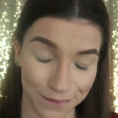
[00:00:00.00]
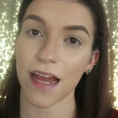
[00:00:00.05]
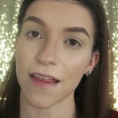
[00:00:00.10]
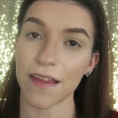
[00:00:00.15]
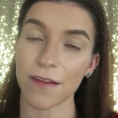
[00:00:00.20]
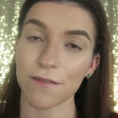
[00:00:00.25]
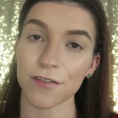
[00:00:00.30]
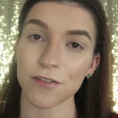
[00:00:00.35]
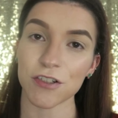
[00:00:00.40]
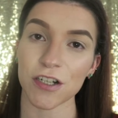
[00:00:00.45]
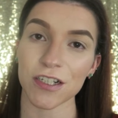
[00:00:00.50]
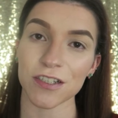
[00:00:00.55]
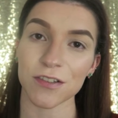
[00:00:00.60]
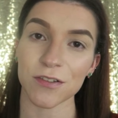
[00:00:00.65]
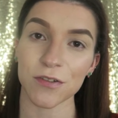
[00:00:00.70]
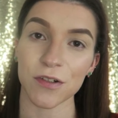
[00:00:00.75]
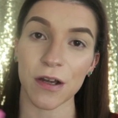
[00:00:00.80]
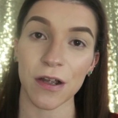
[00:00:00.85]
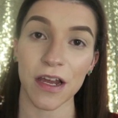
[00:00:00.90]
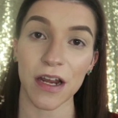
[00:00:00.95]
And then for
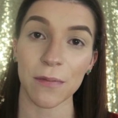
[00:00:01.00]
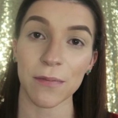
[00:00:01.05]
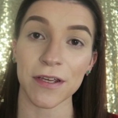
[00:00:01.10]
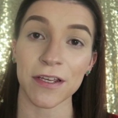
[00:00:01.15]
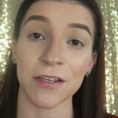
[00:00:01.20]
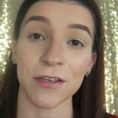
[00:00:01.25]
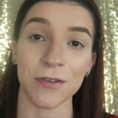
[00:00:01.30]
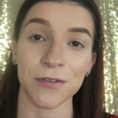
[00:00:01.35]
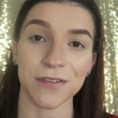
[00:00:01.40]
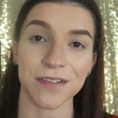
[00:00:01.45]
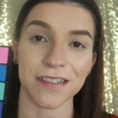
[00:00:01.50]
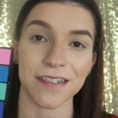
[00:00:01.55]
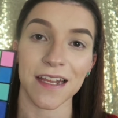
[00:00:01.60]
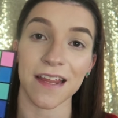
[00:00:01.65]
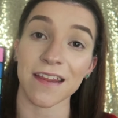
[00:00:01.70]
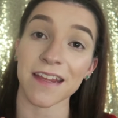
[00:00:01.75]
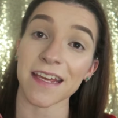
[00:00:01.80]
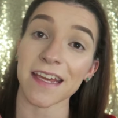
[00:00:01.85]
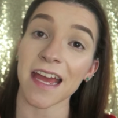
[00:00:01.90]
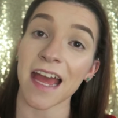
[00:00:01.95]
Drugstore, I'm going to be
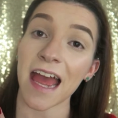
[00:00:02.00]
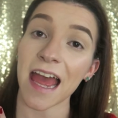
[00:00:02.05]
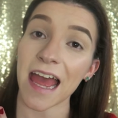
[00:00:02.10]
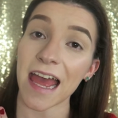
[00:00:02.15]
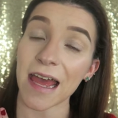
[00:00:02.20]
using the